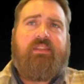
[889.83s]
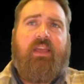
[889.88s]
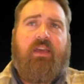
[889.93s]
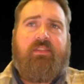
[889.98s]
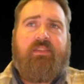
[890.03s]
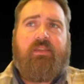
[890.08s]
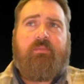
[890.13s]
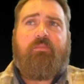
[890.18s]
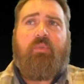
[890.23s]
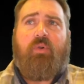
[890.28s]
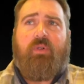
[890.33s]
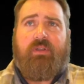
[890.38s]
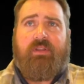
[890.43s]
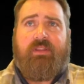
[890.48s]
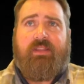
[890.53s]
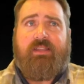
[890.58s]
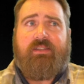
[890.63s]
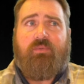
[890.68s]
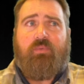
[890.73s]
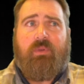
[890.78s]
the important
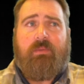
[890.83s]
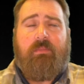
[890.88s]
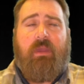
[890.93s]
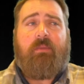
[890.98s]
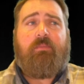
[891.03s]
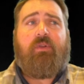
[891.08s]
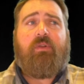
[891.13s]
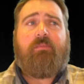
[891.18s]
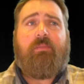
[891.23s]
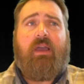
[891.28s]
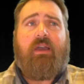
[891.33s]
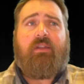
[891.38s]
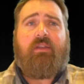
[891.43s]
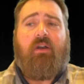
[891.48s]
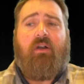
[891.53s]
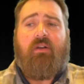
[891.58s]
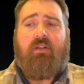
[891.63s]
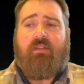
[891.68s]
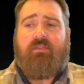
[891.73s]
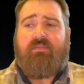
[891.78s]
thing to remember about
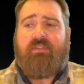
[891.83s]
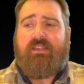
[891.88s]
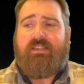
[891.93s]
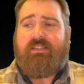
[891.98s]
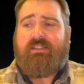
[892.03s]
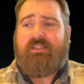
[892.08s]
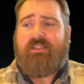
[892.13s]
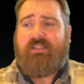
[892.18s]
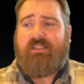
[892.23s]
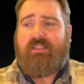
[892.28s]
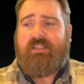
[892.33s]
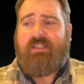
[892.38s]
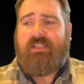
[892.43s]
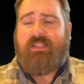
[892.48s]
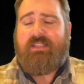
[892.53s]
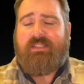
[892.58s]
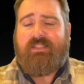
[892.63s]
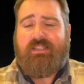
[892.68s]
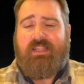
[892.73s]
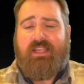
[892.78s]
all of this
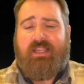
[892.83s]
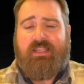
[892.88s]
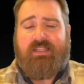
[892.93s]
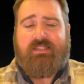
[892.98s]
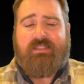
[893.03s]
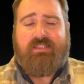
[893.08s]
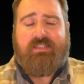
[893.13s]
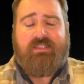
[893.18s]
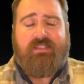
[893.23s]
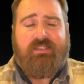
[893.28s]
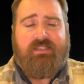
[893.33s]
is that